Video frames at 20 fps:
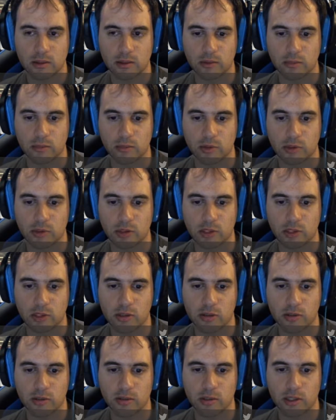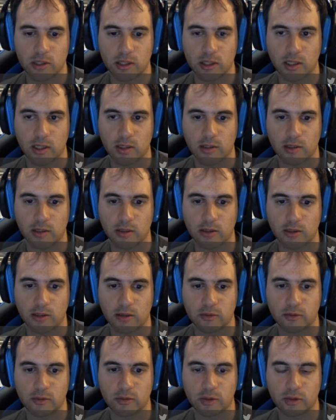into position. This is a
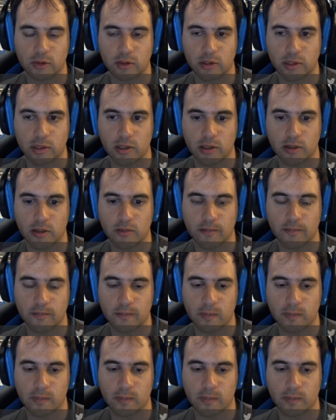draw here.